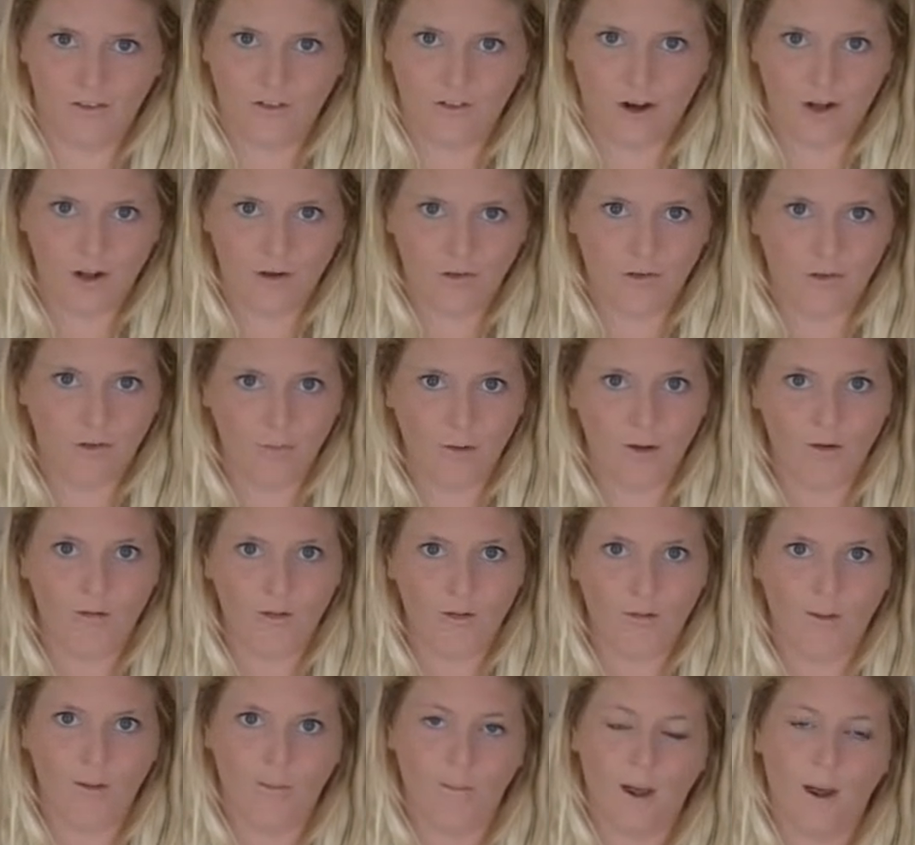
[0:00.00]
Try not to move
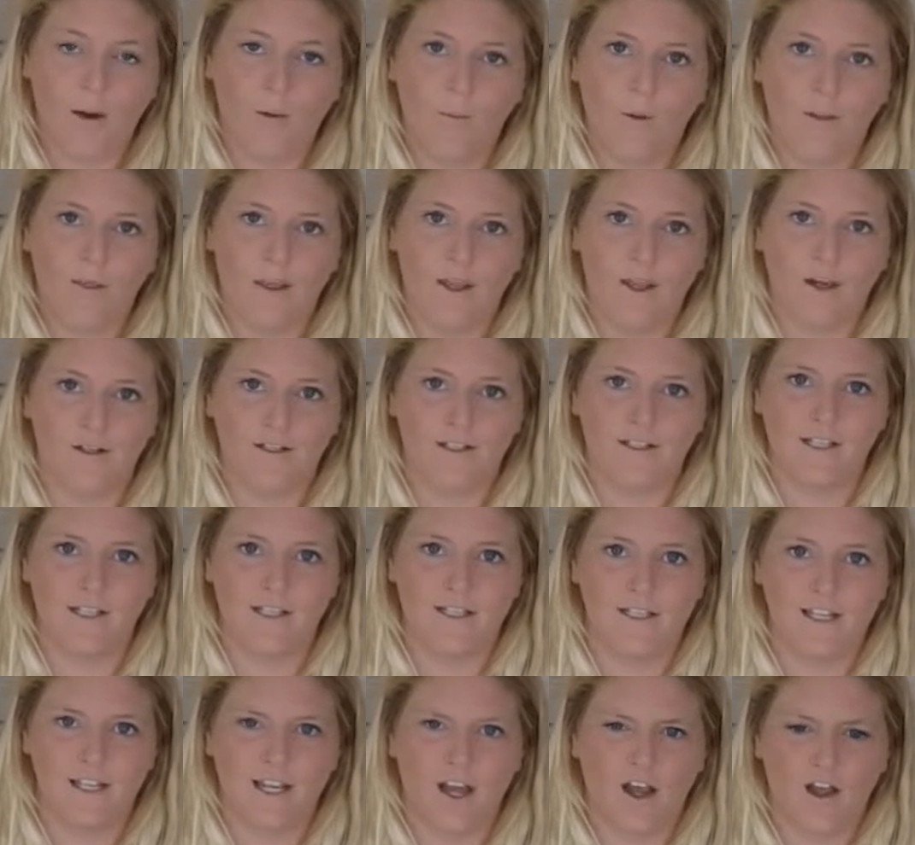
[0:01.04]
them about when they are
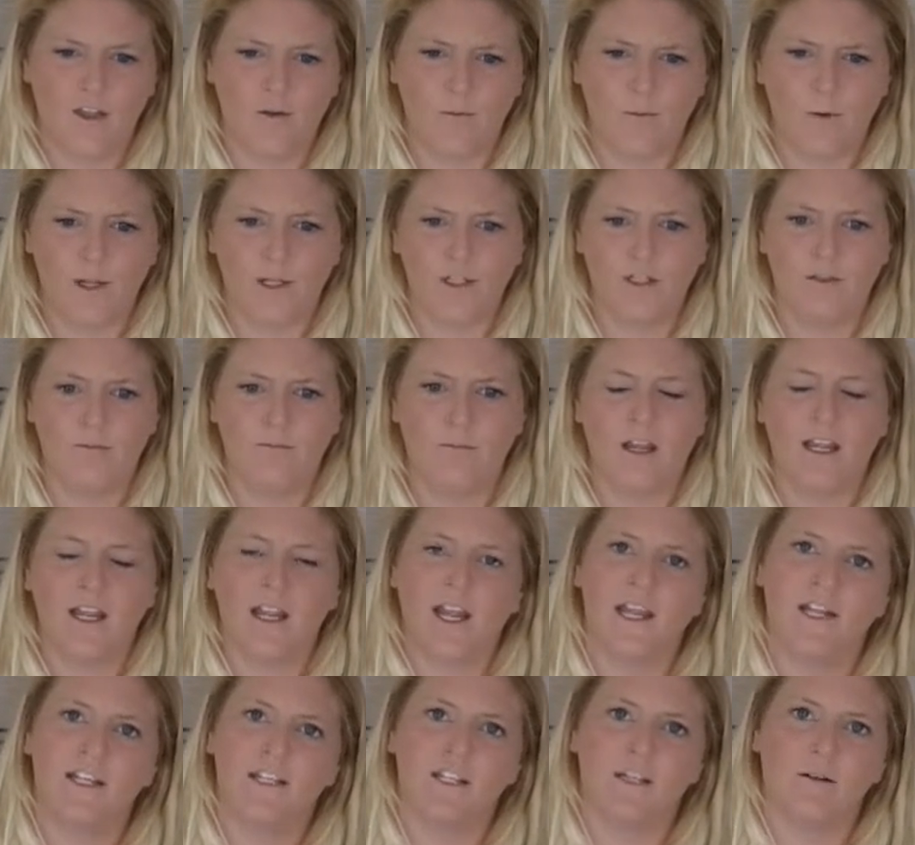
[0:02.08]
setting, otherwise you may
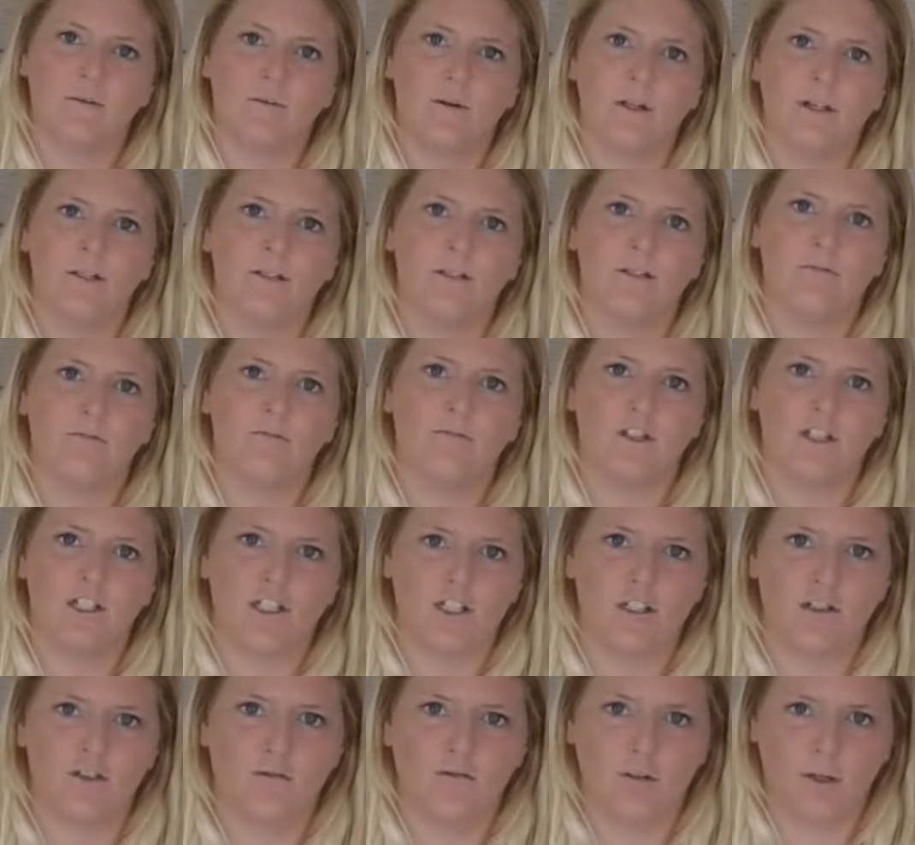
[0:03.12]
end up with some
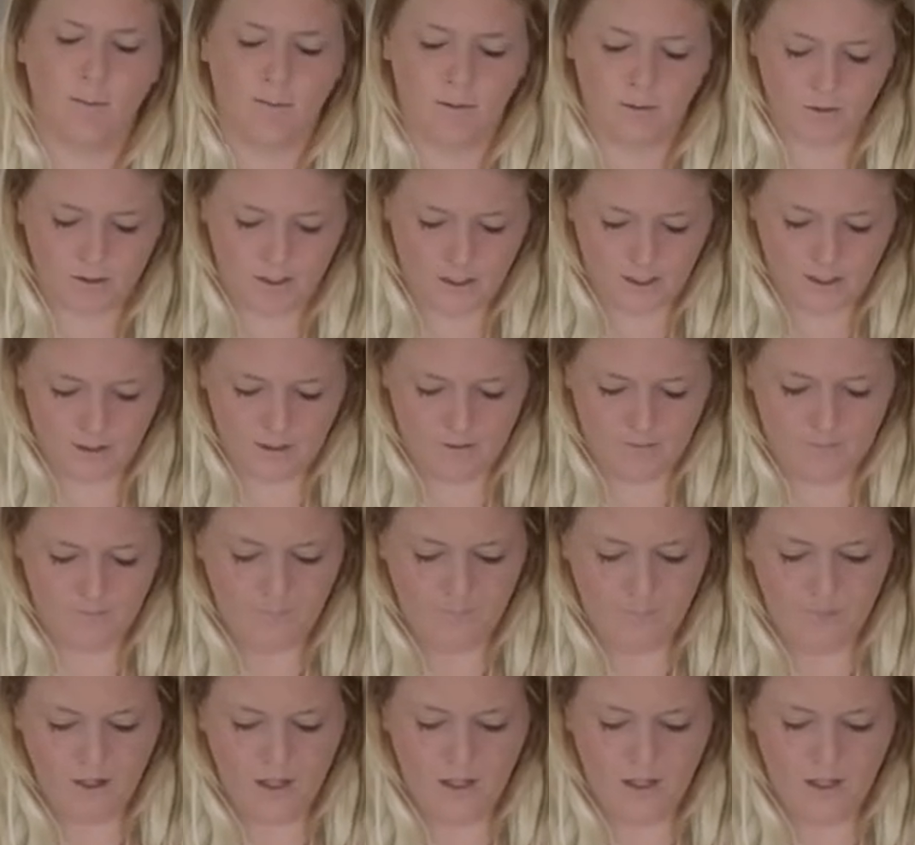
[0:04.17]
ridges or ripples in them.